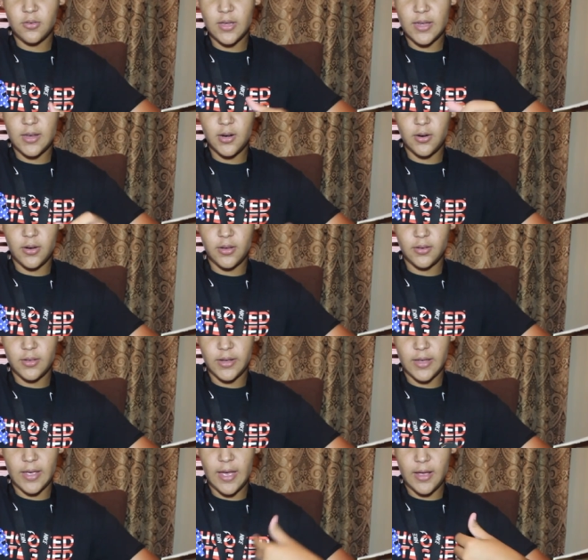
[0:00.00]
you can't hear it
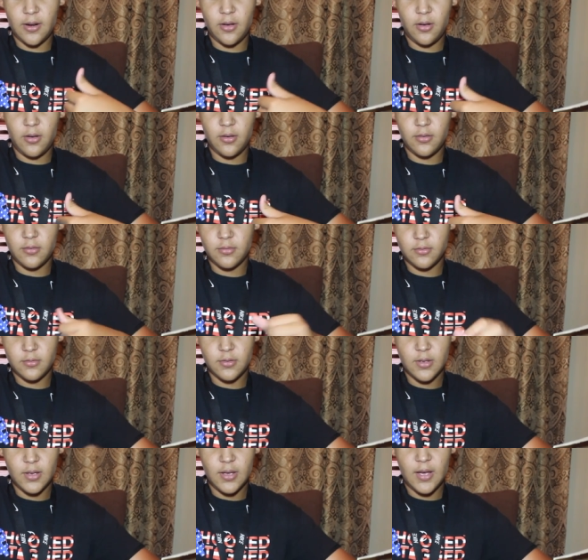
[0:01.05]
like at all.
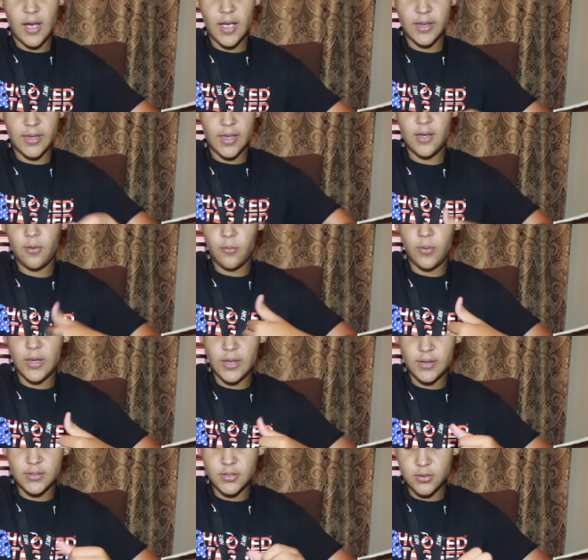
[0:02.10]
I can't
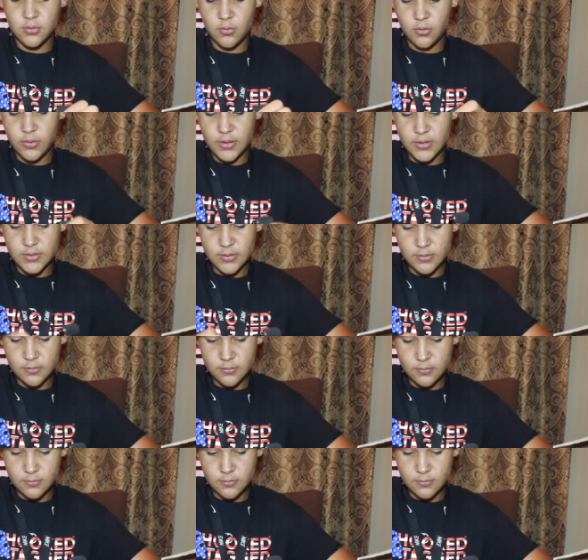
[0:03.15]
wait to throw this.